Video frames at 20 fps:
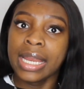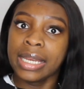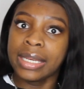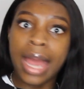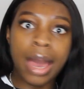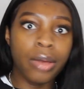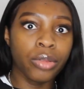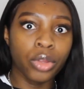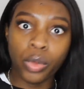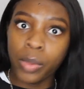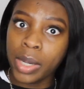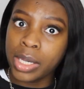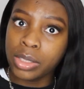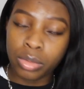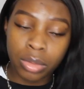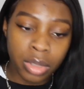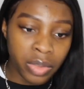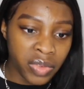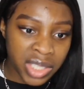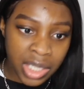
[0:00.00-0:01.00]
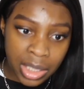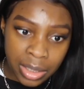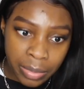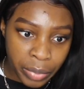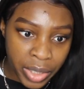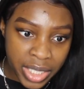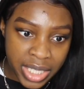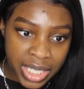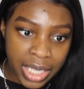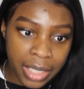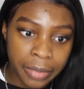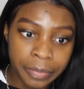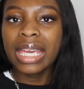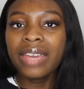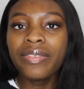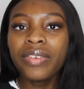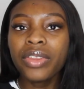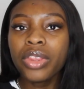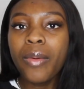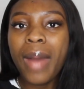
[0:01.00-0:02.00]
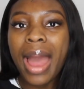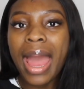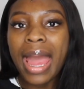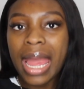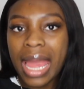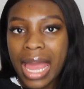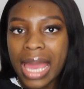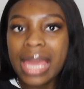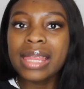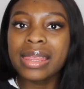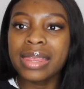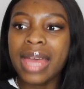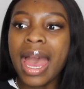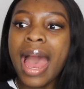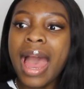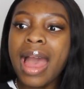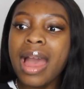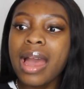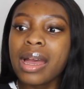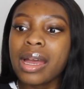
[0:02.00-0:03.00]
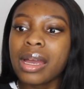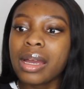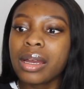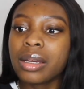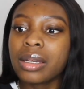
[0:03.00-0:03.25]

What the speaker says: now the Queen's all of a sudden busy. Even though I hate that